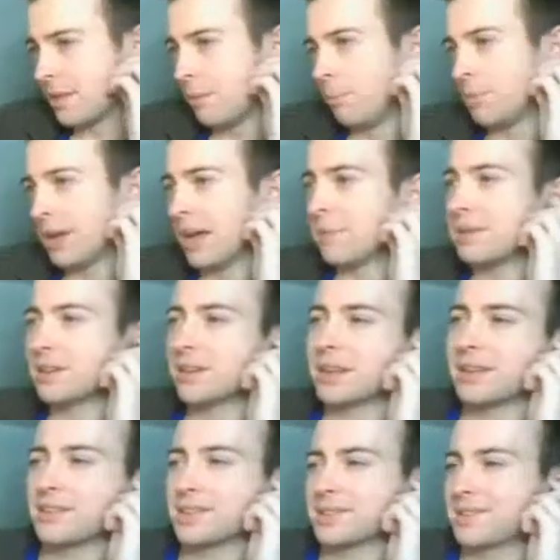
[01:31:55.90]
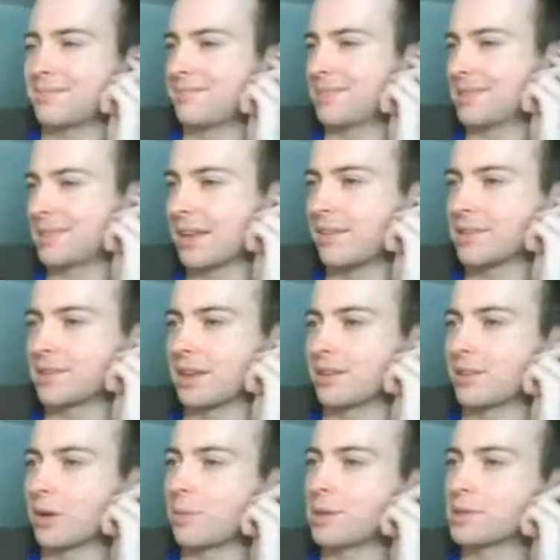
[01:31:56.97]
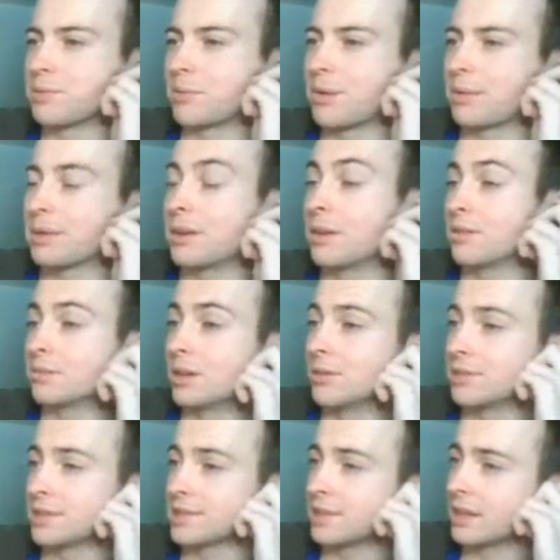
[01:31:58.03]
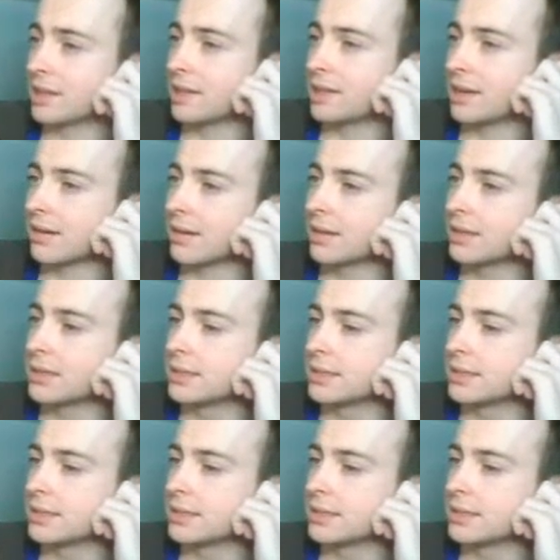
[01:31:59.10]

But yeah, I mean, okay, just Skelly's good. Dark Prince will probably... oh, no, it doesn't lock the tower.